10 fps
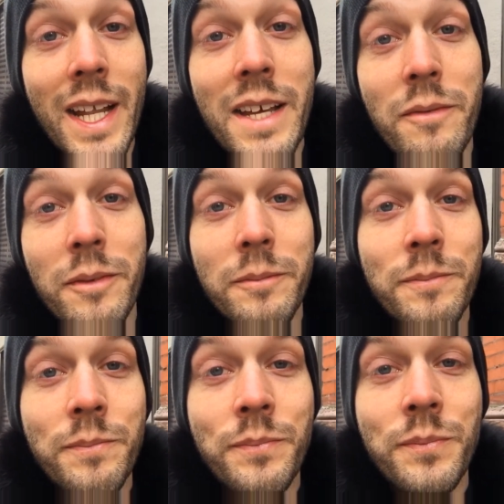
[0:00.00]
life.
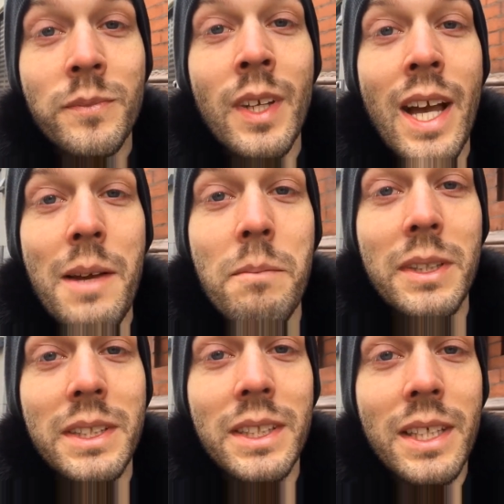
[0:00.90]
I'm
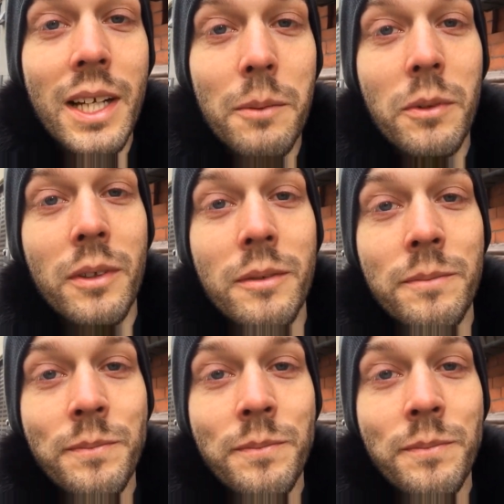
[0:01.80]
Matthias Jakobsen.